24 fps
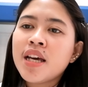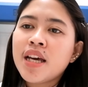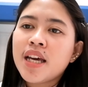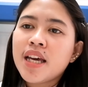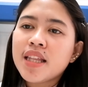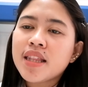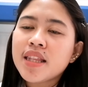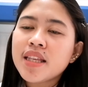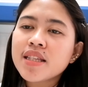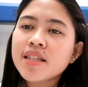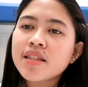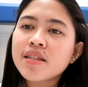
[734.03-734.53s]

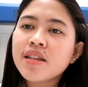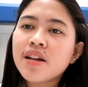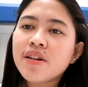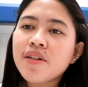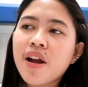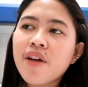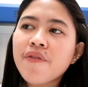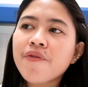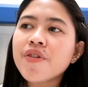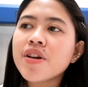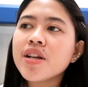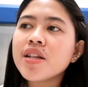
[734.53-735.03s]
It is the
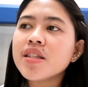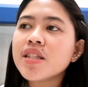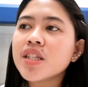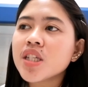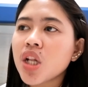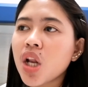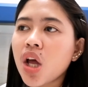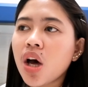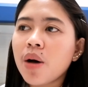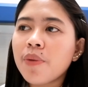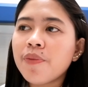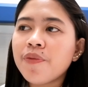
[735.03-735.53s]
reference
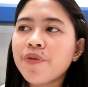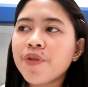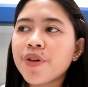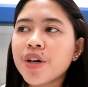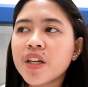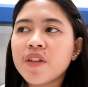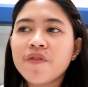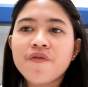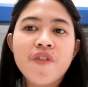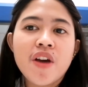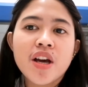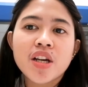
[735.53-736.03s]
lab for
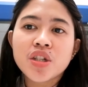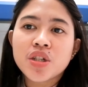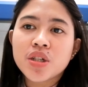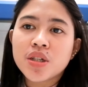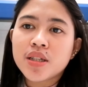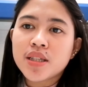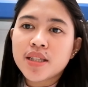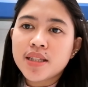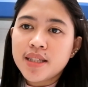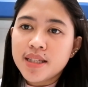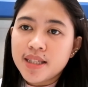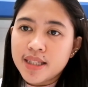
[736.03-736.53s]

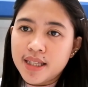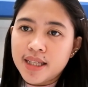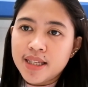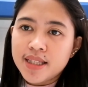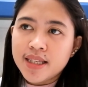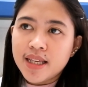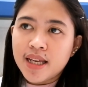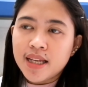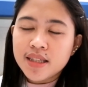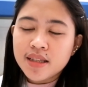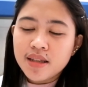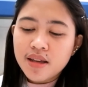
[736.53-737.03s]
infectious
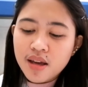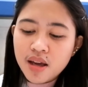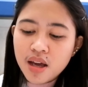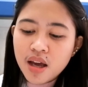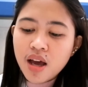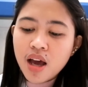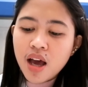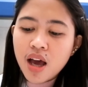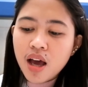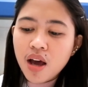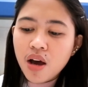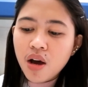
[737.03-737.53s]
diseases.
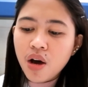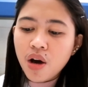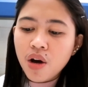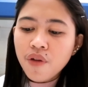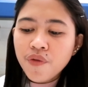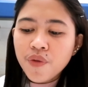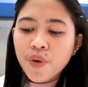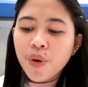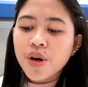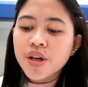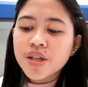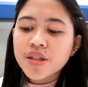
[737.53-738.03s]

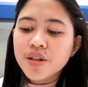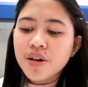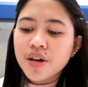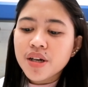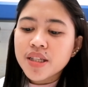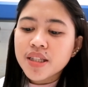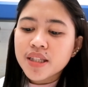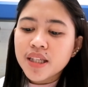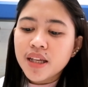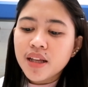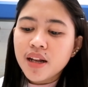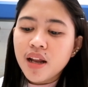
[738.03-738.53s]
Of course, there are
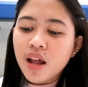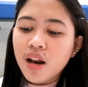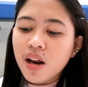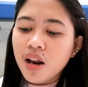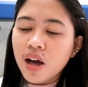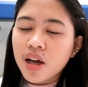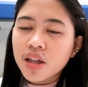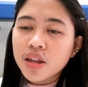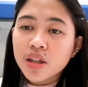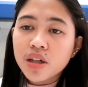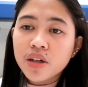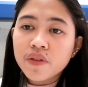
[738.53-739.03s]
still a
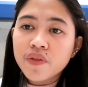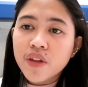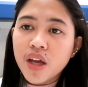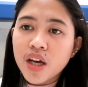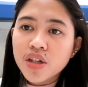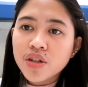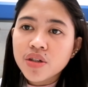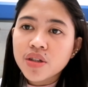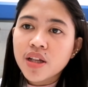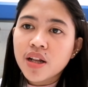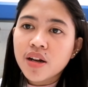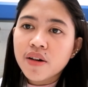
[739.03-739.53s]
lot of
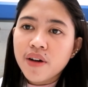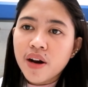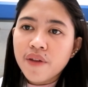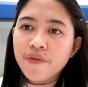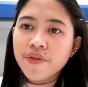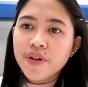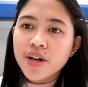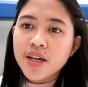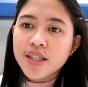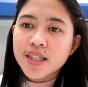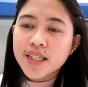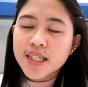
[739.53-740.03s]
national
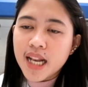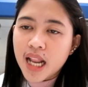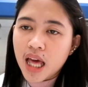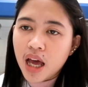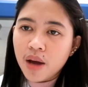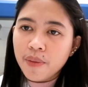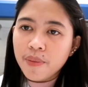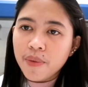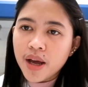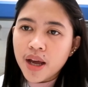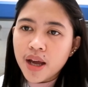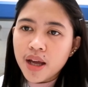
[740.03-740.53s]
reference
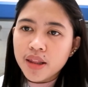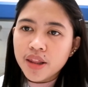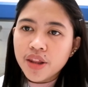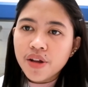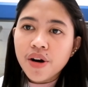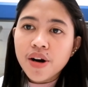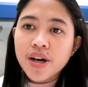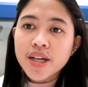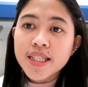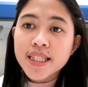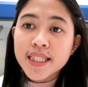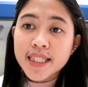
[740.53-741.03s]
lab.
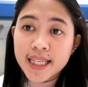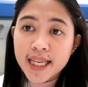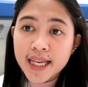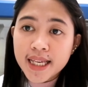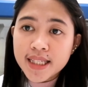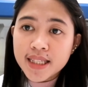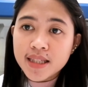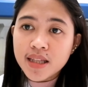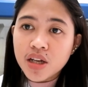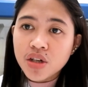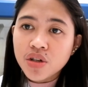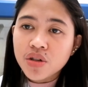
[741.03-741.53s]
There are
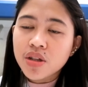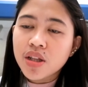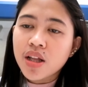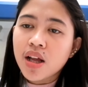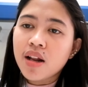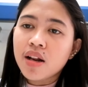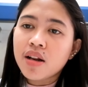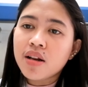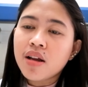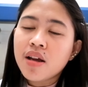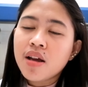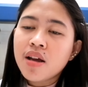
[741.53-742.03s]
6
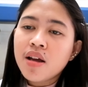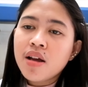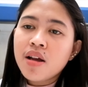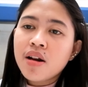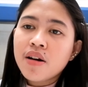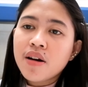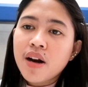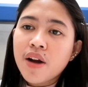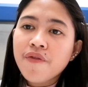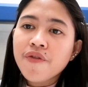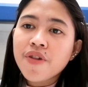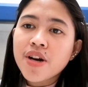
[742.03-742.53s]
national
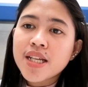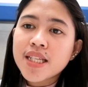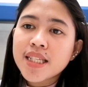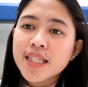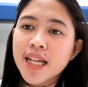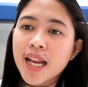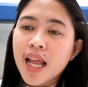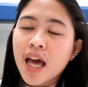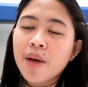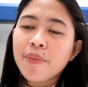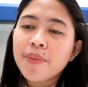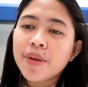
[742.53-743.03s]
reference
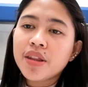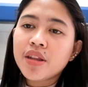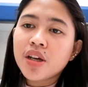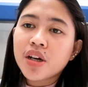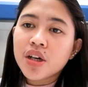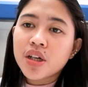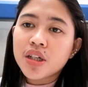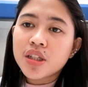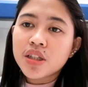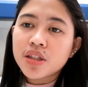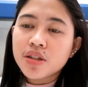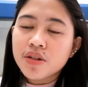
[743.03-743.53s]
lab in the
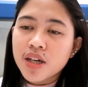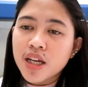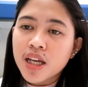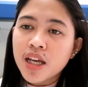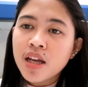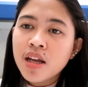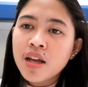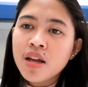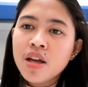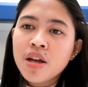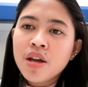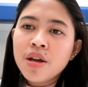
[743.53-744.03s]

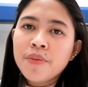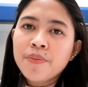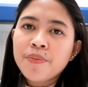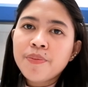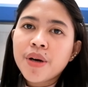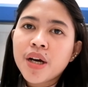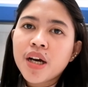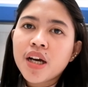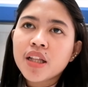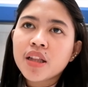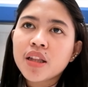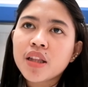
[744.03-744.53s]
country.
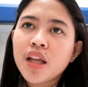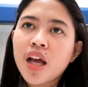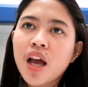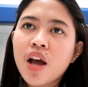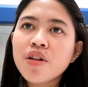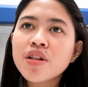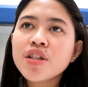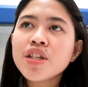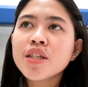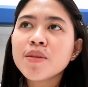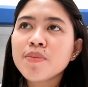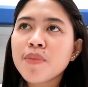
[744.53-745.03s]
But
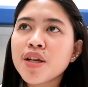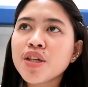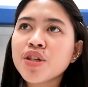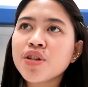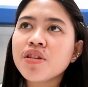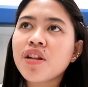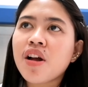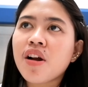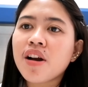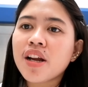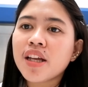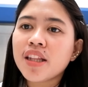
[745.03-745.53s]
I'll just
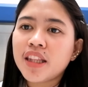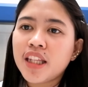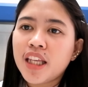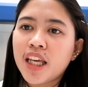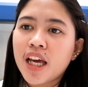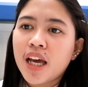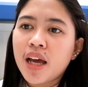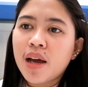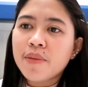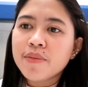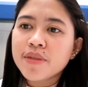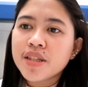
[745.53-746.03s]
mention
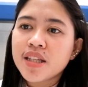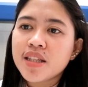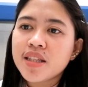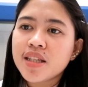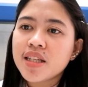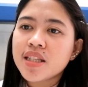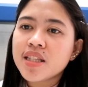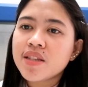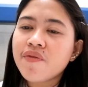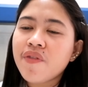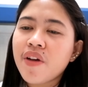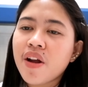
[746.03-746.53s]
RITM since
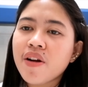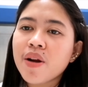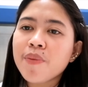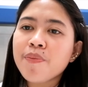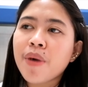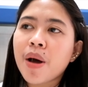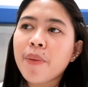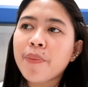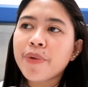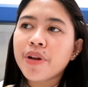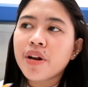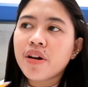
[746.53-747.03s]
it's very
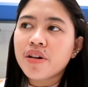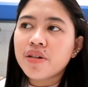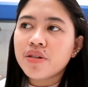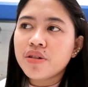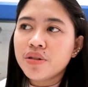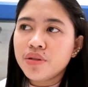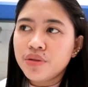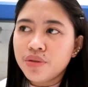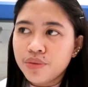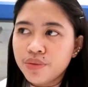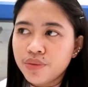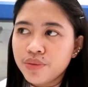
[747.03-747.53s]
popular in the
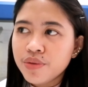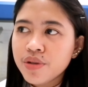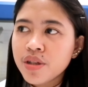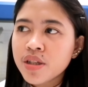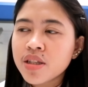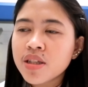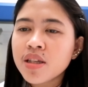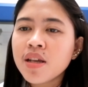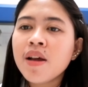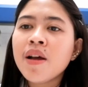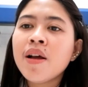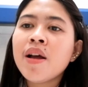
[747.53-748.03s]

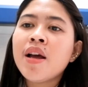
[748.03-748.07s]
news.